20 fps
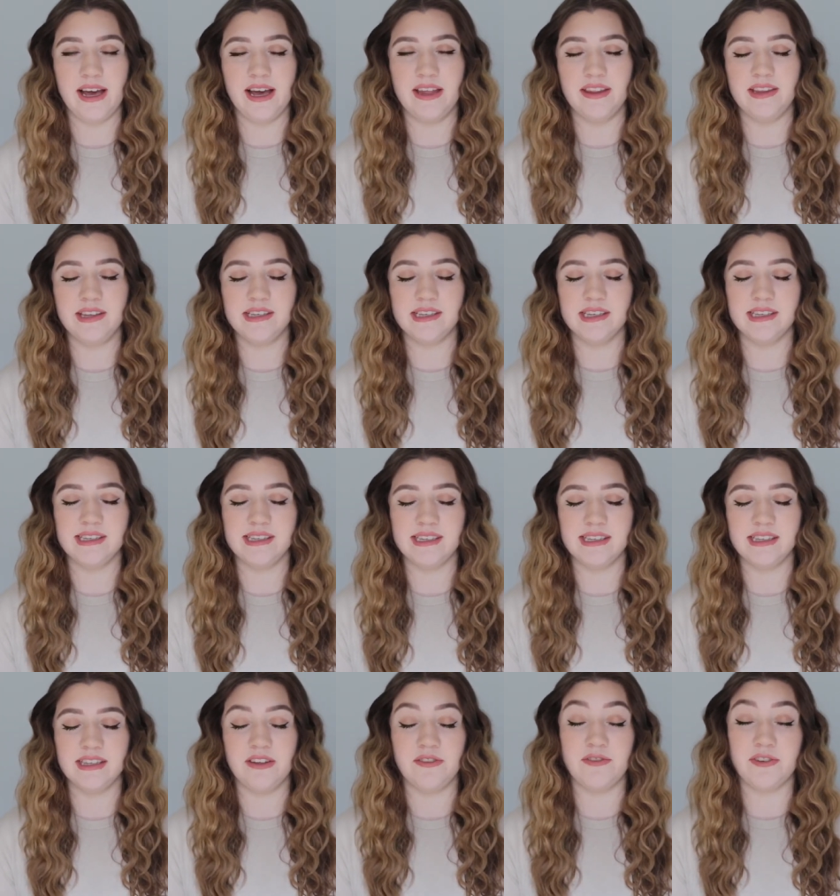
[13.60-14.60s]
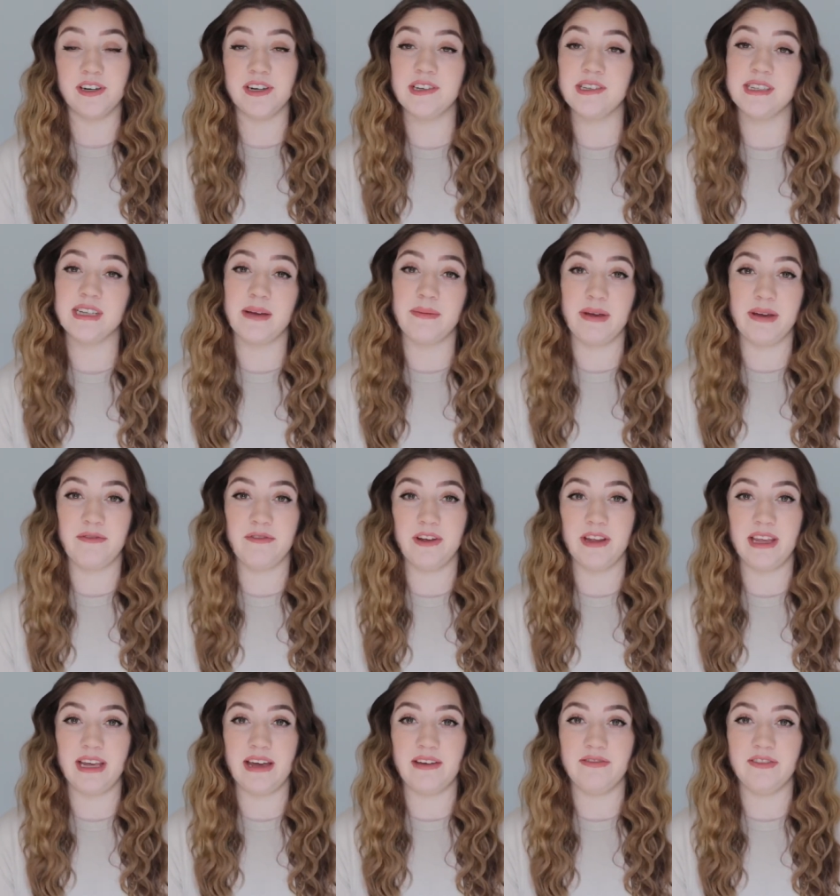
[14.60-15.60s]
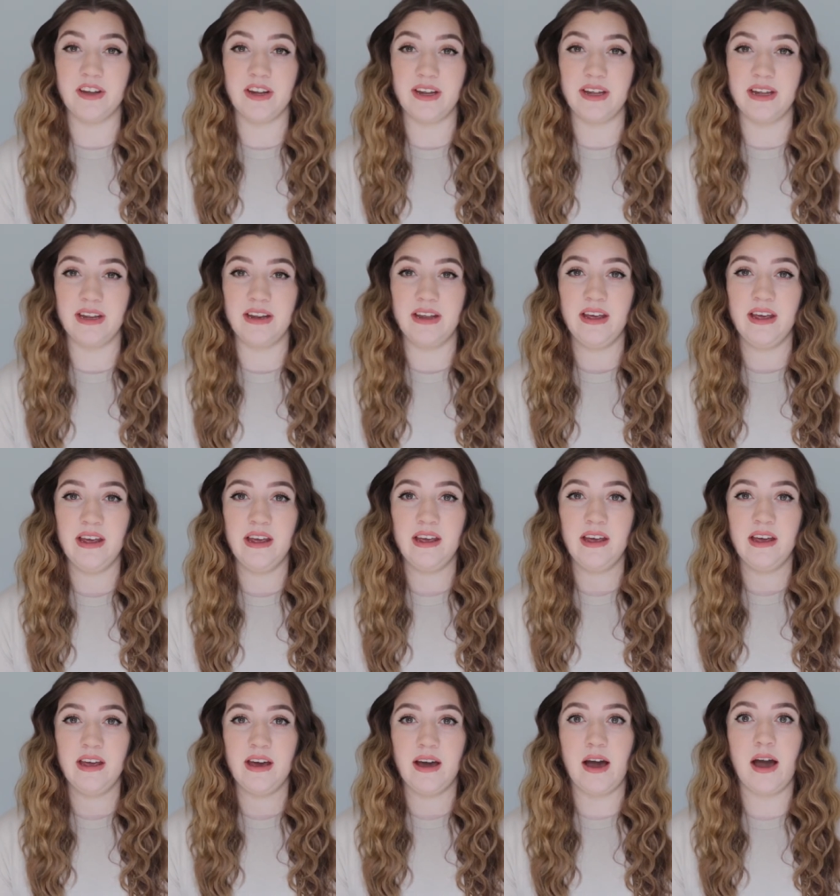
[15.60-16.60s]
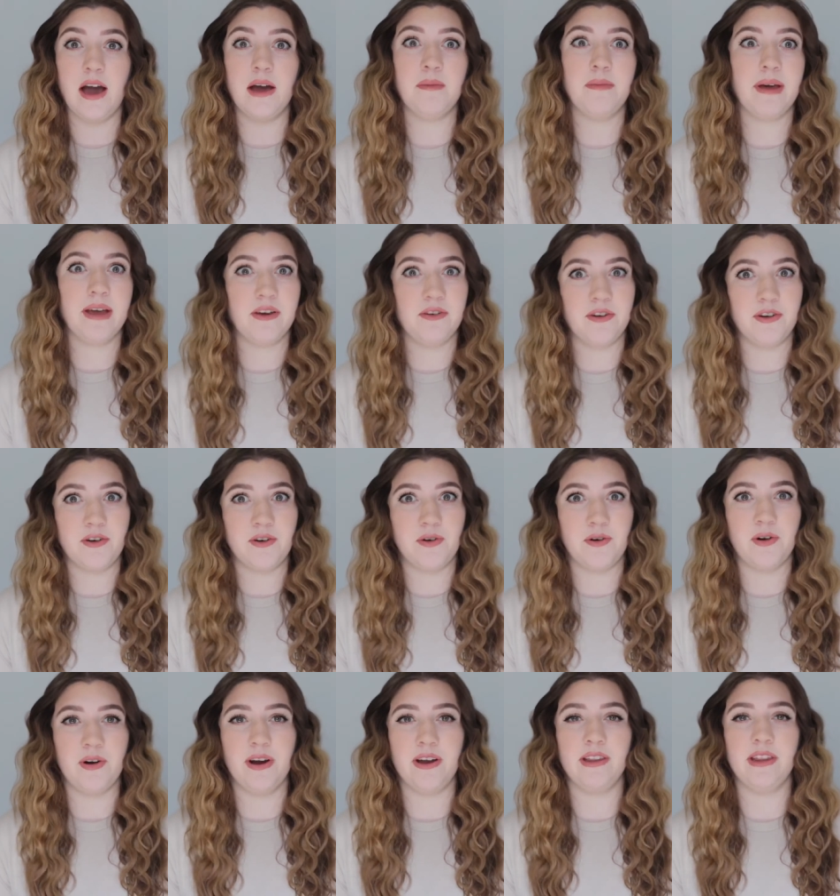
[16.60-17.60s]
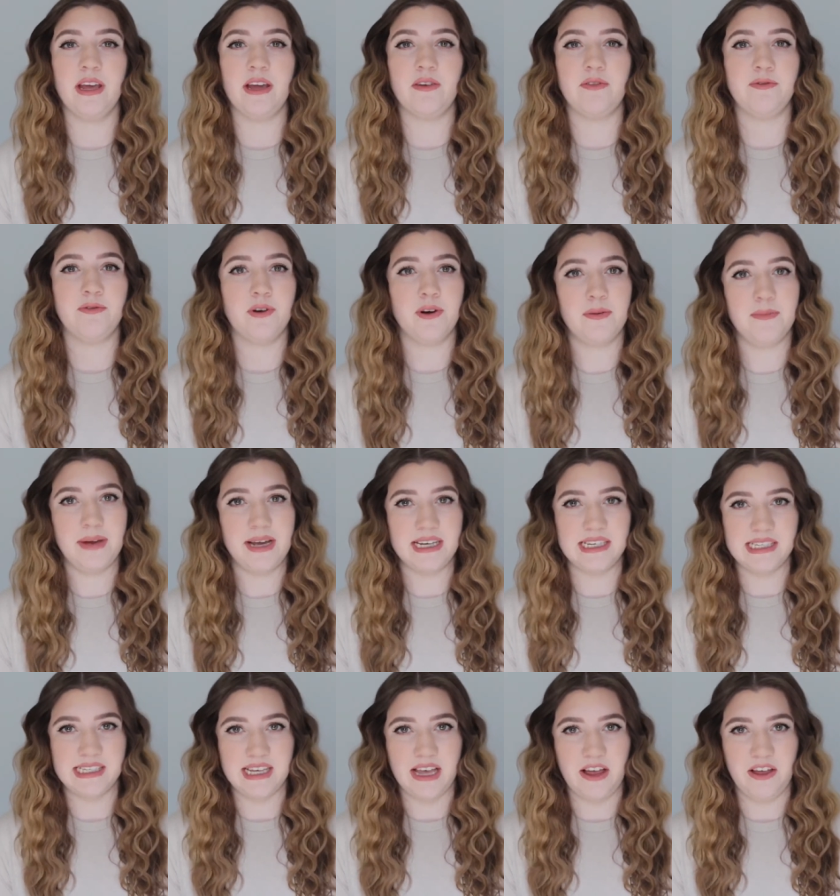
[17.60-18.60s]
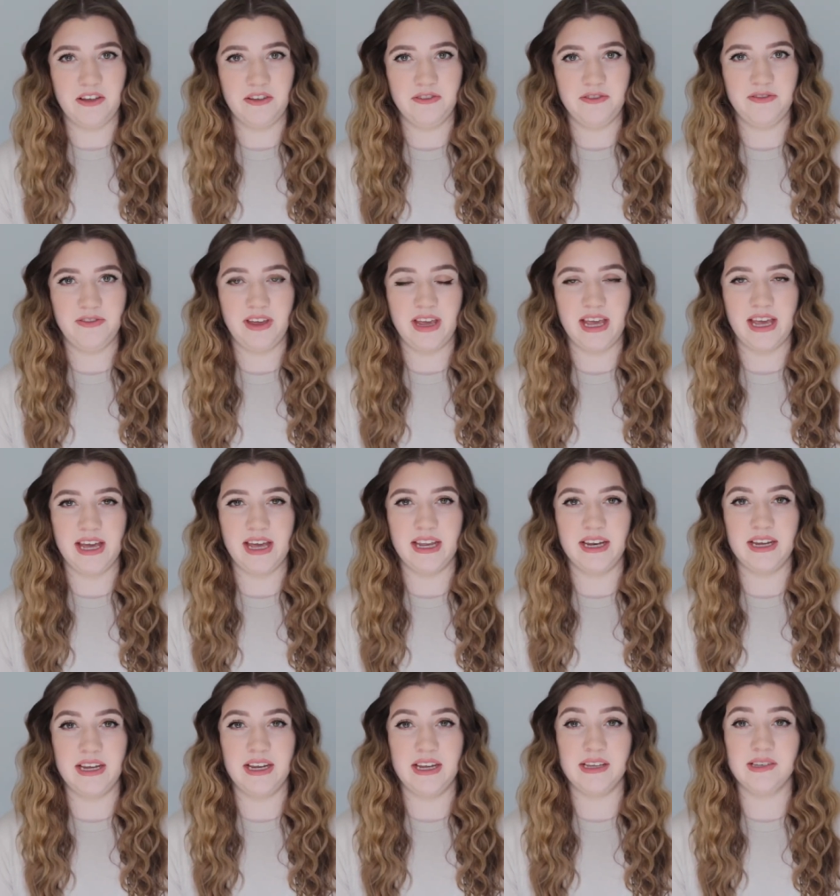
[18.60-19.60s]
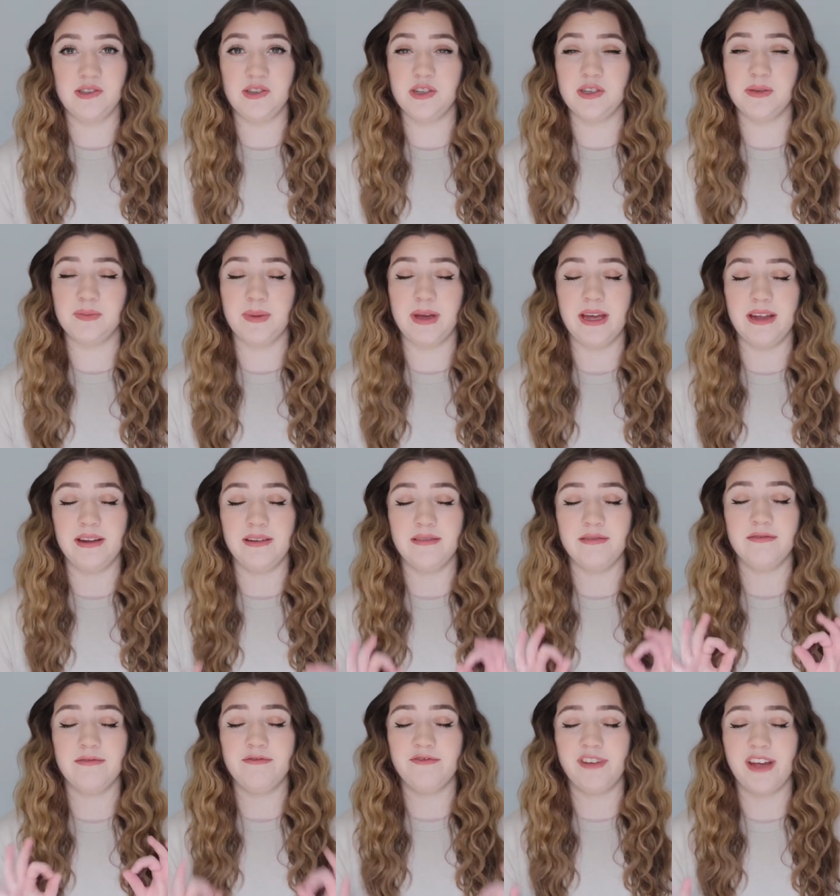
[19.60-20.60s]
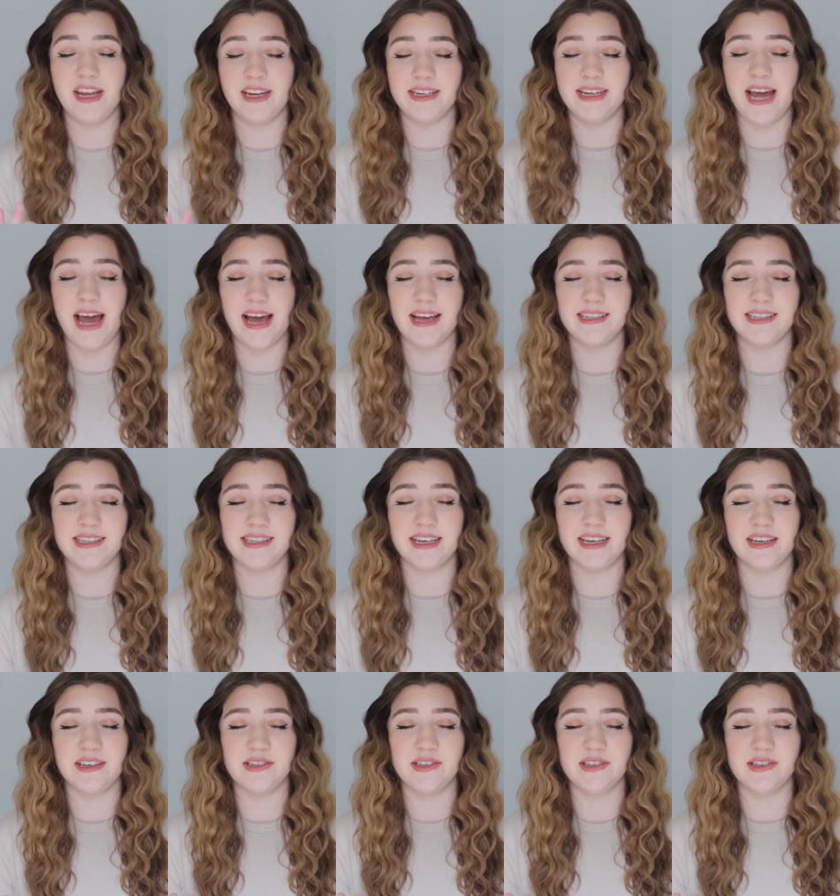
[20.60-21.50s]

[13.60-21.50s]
This is the first time I really have done it on my own accord, like for myself, and it has just been fantastic.